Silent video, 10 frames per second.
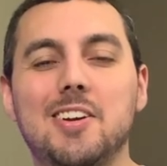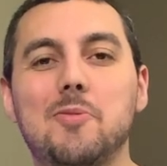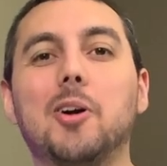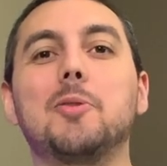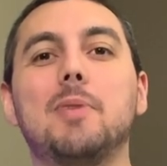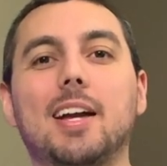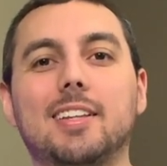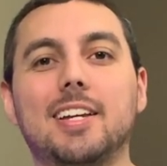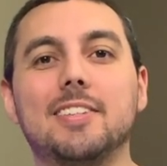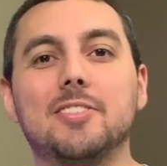Welcome
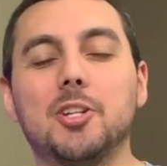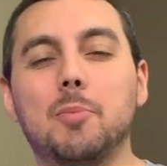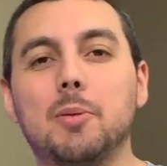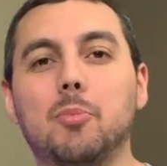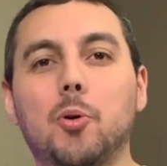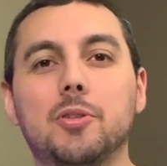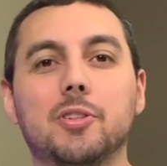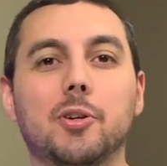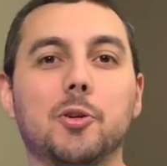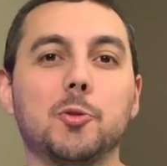back, ladies and gentlemen, boys
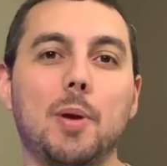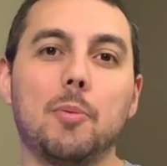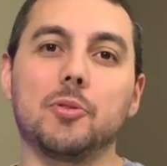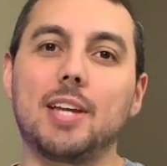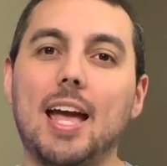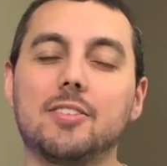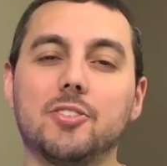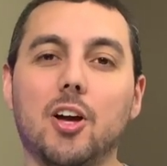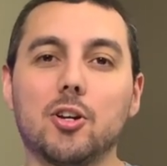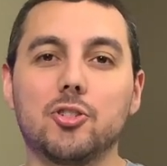and girls, mammals, cats,
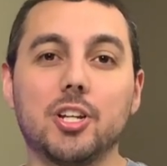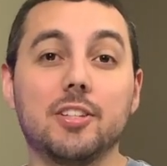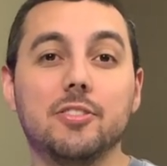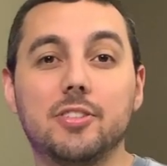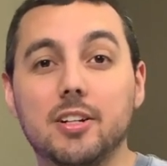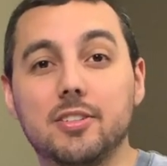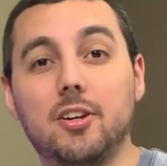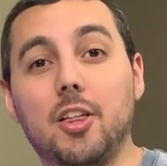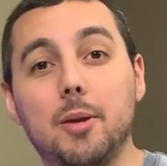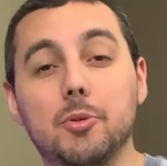dogs, chickens, ducks,
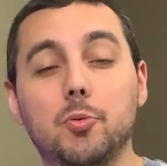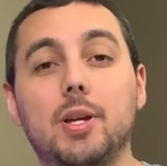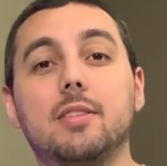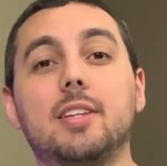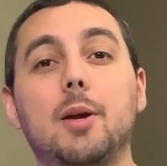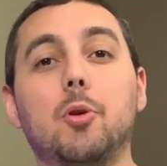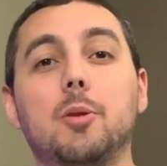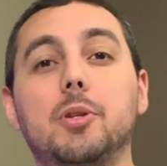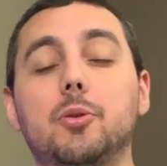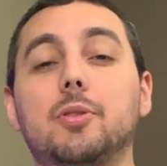and all that in between. Today we're
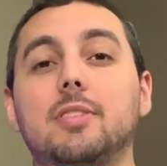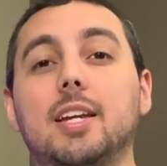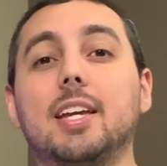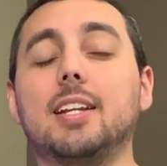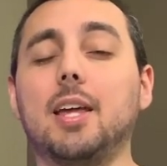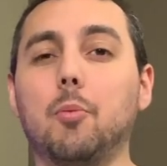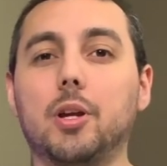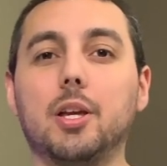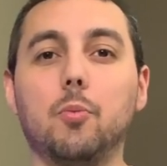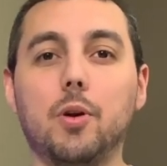going to be doing 10 gig
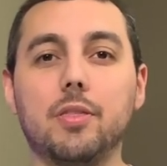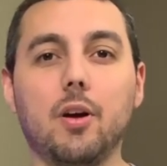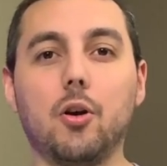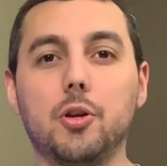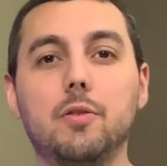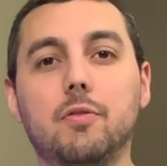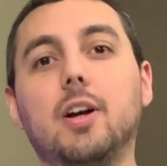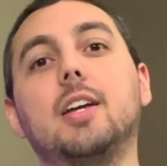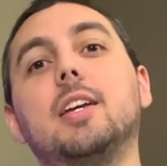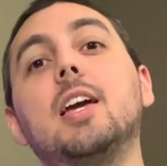networking with our
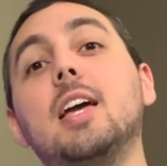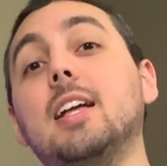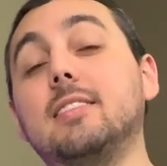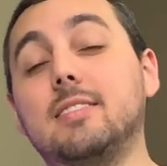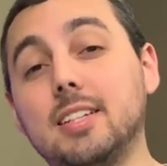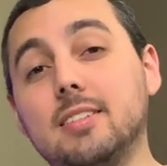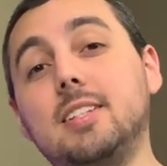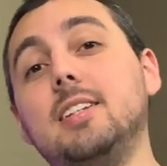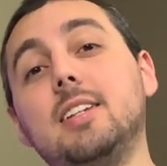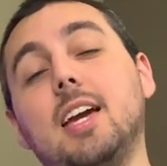UniFi
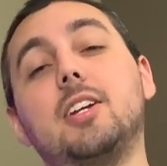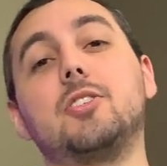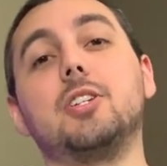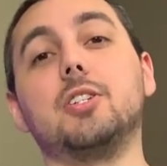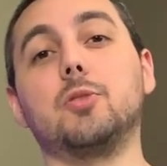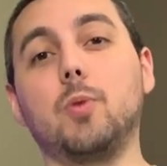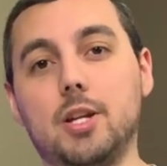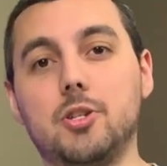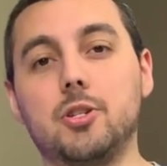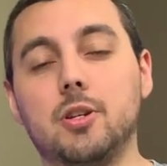16XG
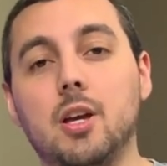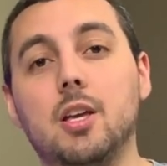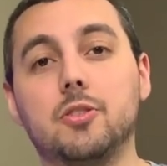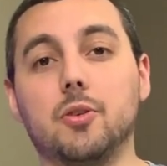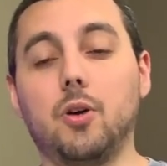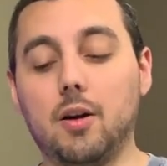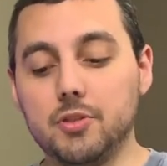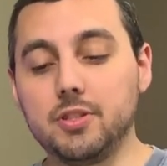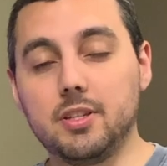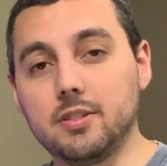switch. So
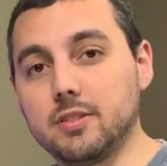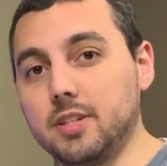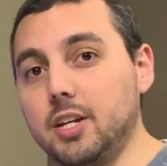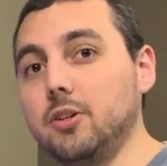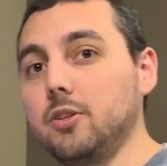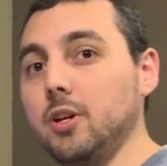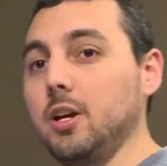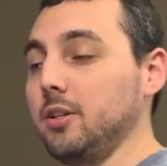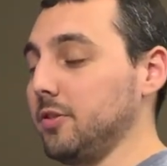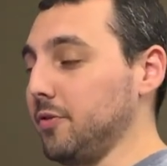obviously this is here
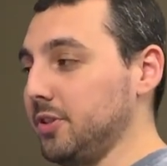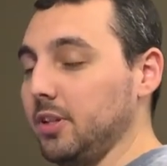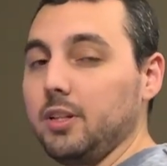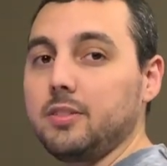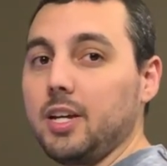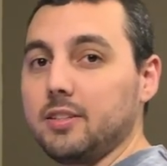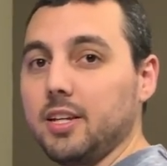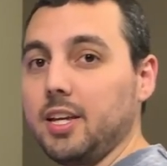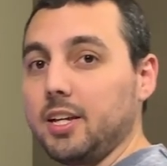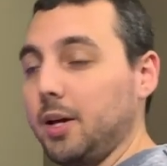to facilitate
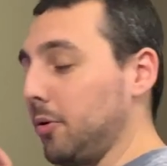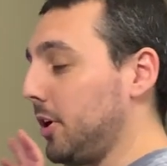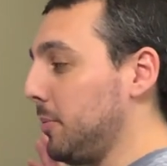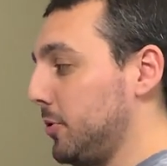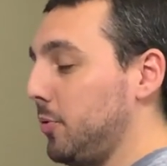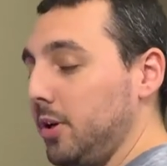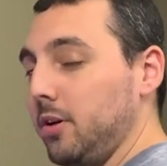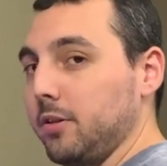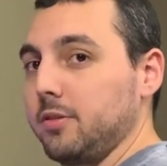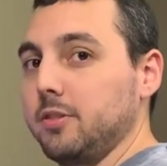10 gig networking between
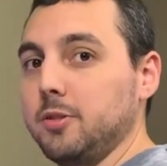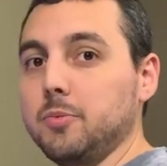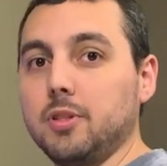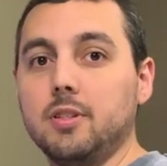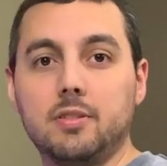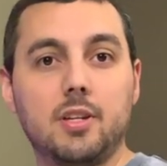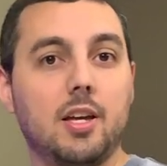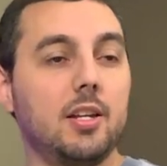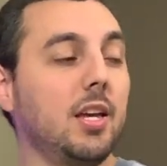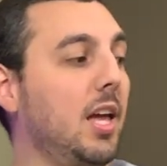all the systems on this
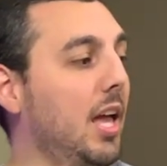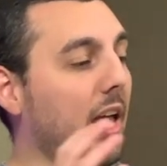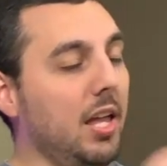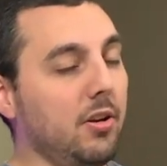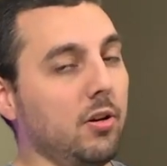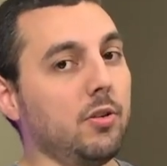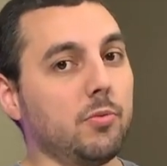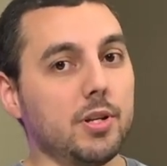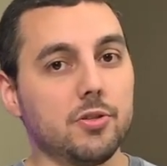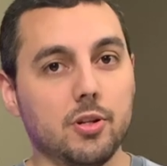side and our
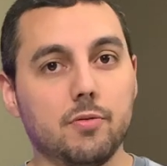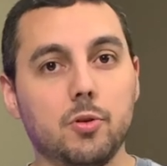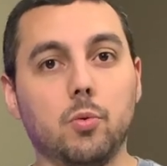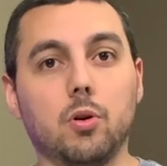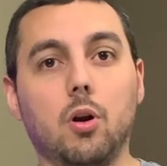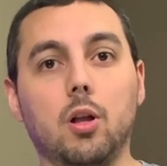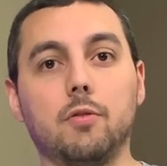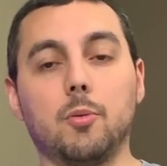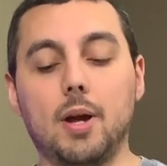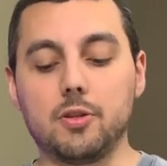Unraid server where all
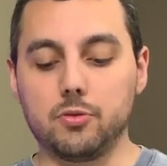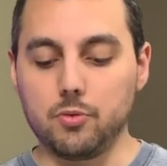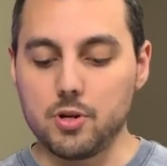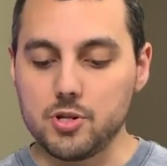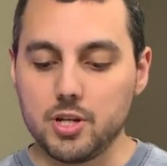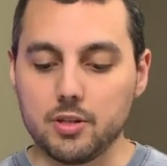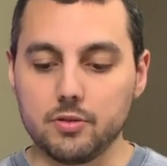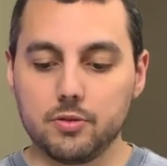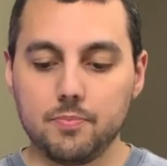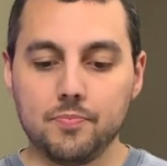of our mass storage
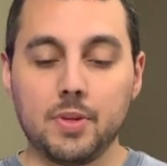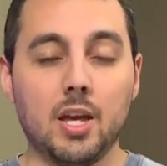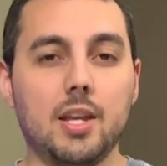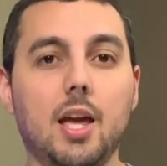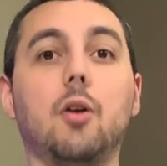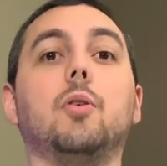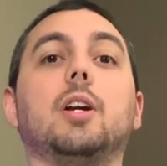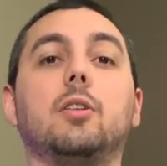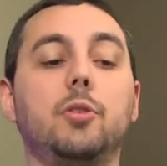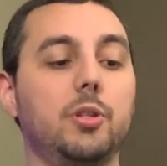is. Now
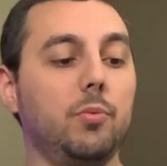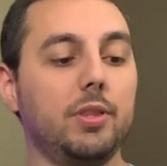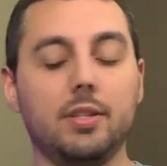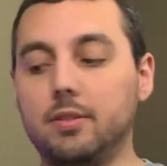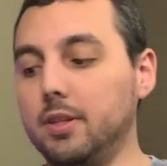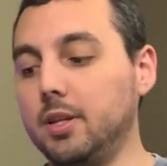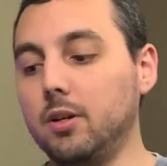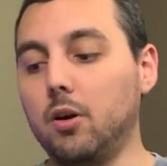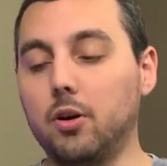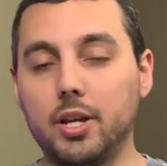included with this
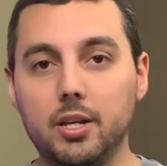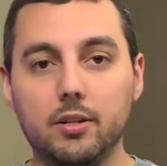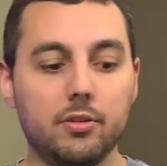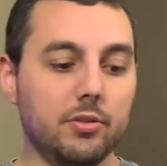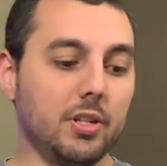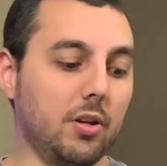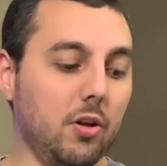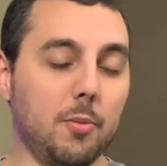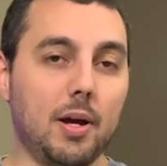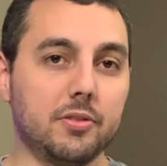thing are ears and
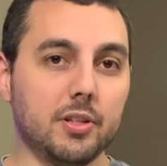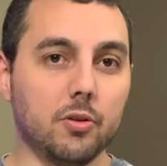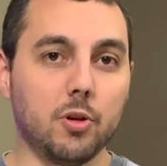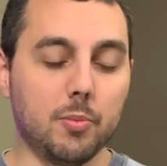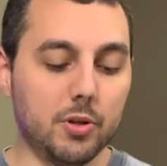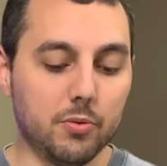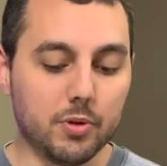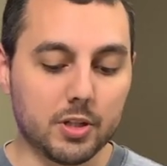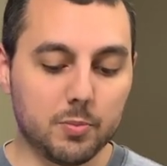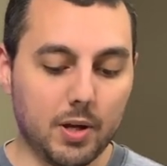all the mounting equipment you
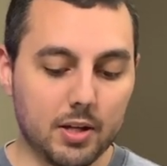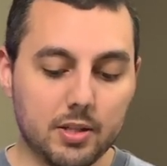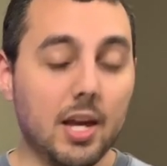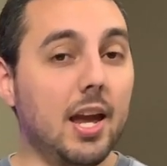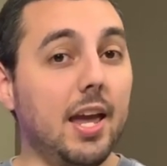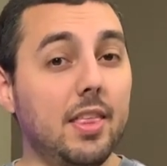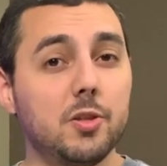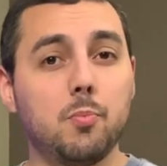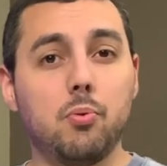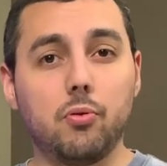would expect, and
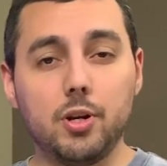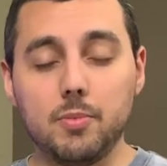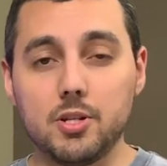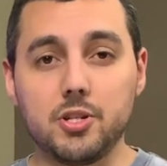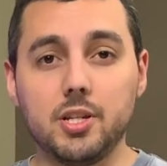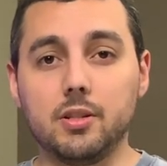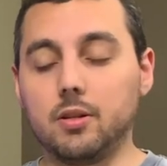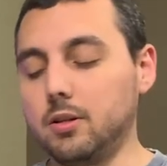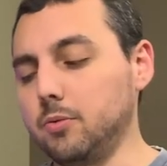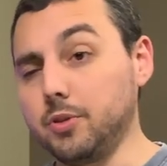that's pretty much
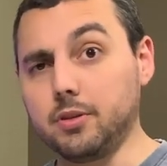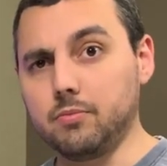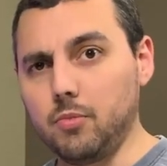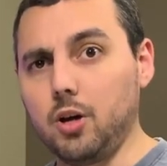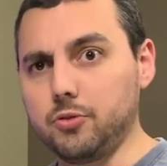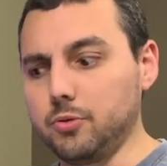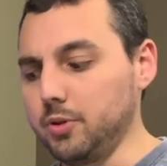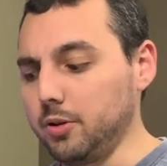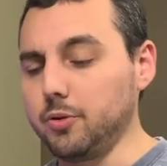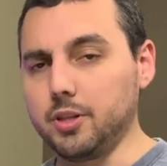it uh, with also
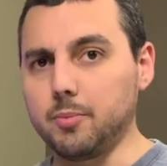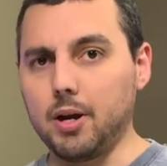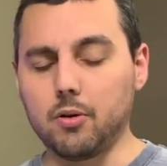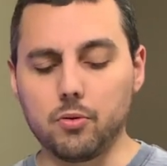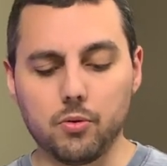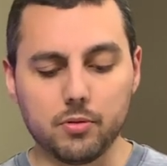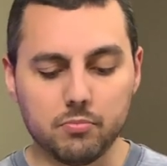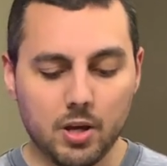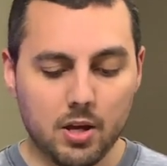including the power cord